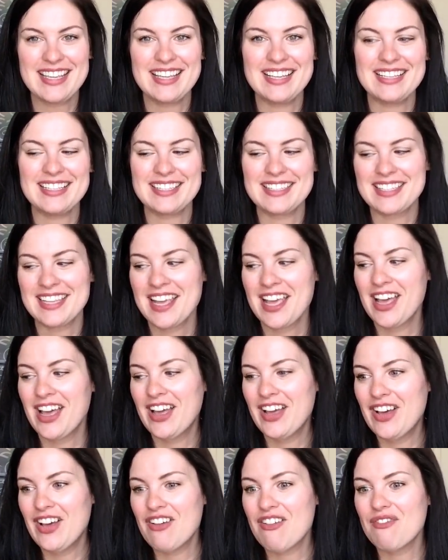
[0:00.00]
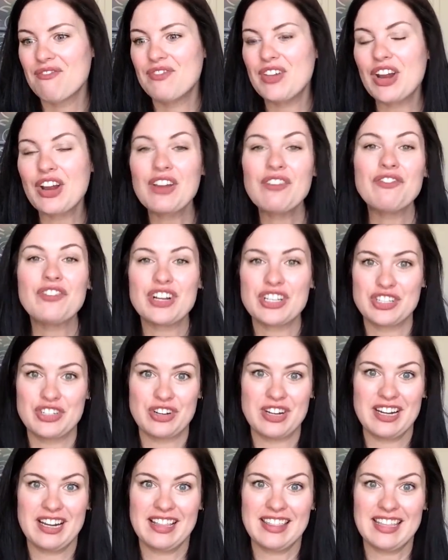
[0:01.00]
He's very
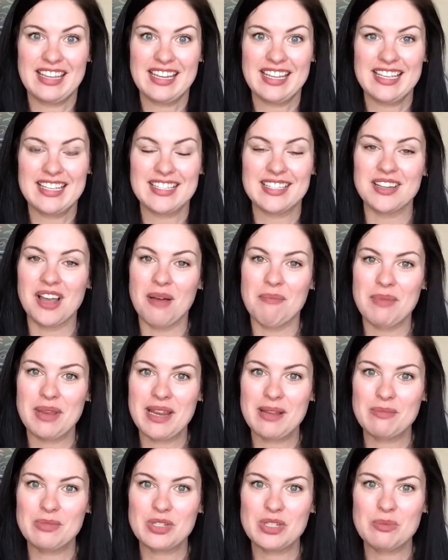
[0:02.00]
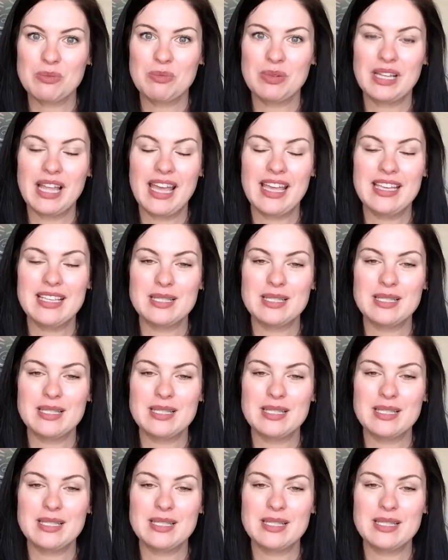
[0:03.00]
frustrated that he has not been able to play.